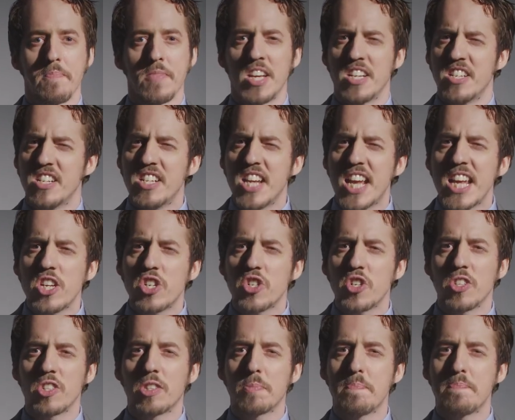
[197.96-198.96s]
and
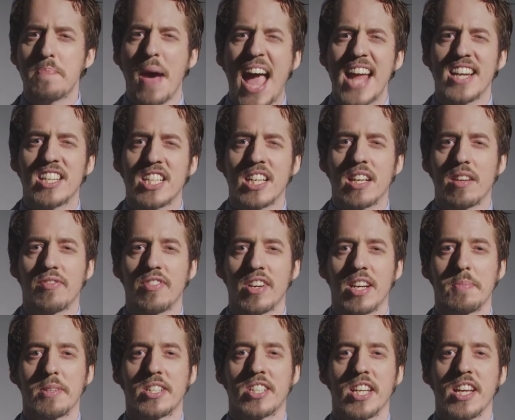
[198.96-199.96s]
nations panting for
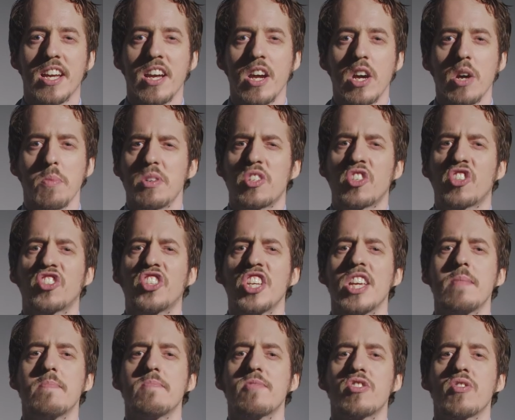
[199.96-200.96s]
liberty which
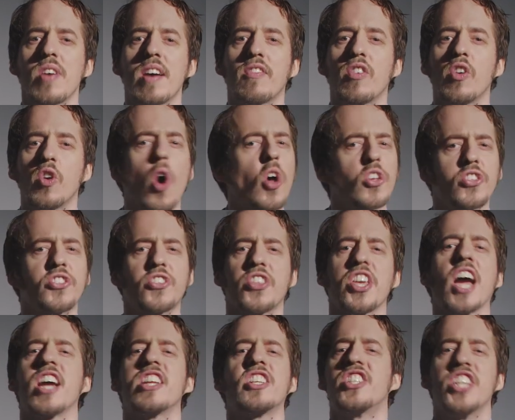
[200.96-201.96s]
seemed to have lost
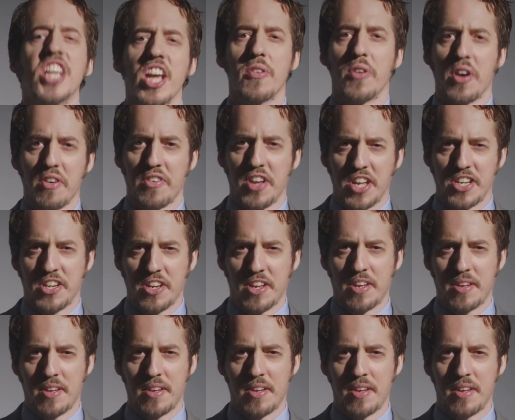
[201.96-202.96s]
the idea of it.
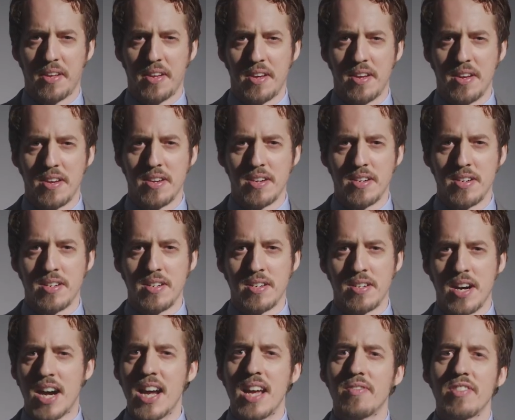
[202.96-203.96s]

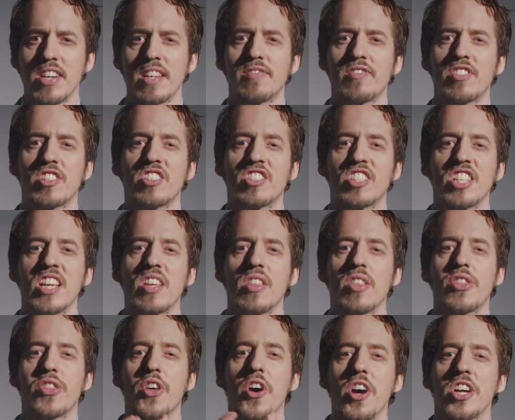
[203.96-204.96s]
I have lived to see
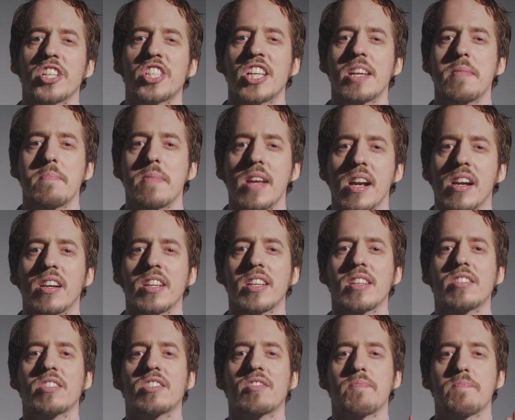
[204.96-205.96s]
30
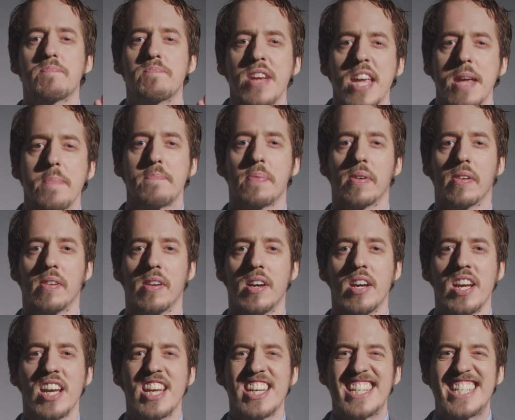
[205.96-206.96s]
millions of people,
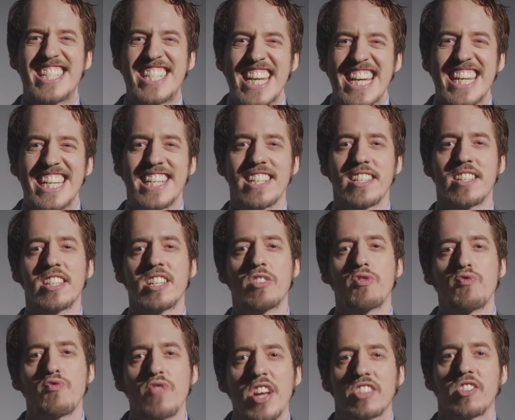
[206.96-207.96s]
indignant
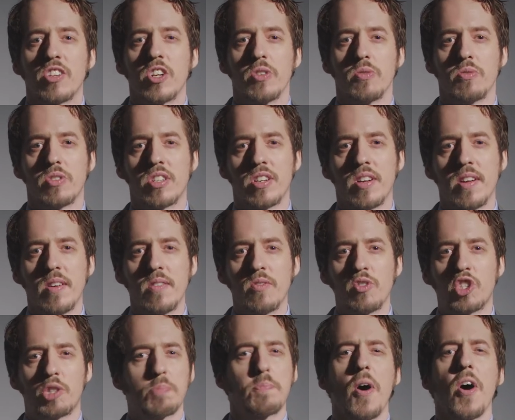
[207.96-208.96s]
and resolute,
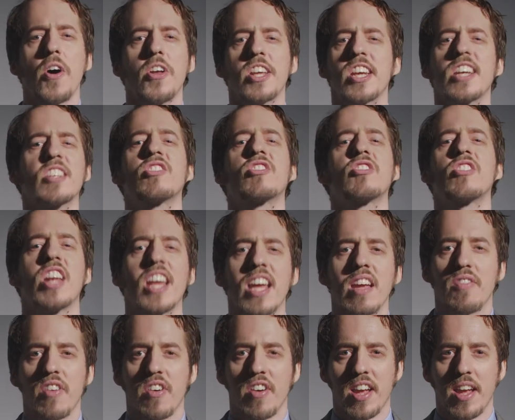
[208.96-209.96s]
spurning at
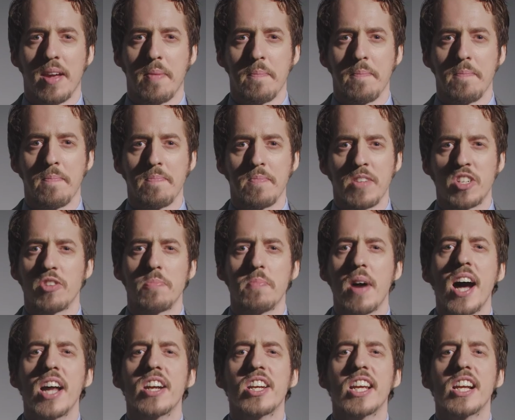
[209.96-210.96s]
slavery and
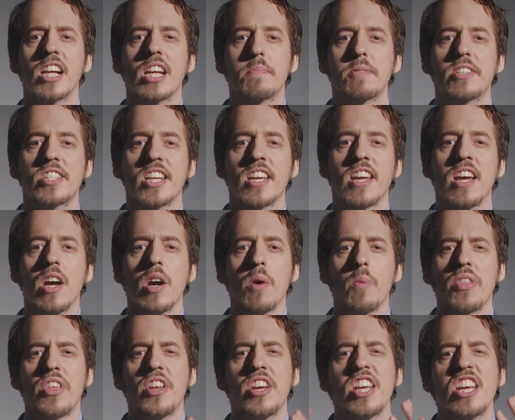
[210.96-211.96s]
demanding liberty
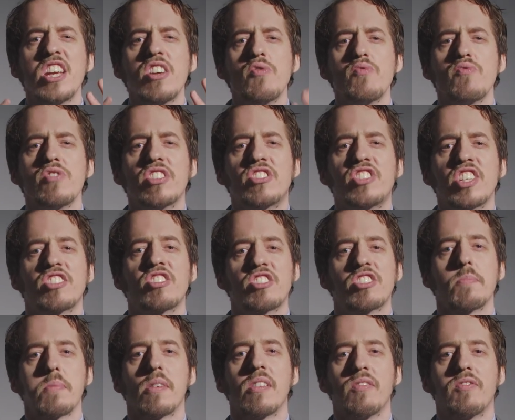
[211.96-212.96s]
with an
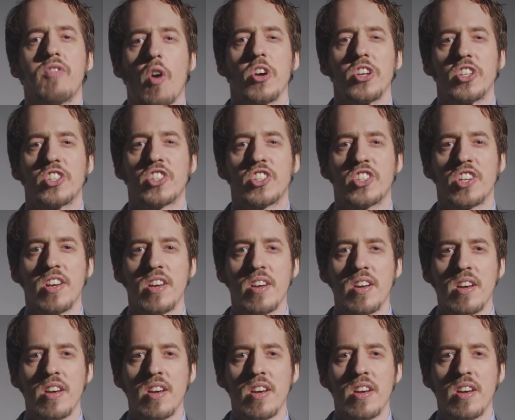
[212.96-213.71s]
irresistible voice,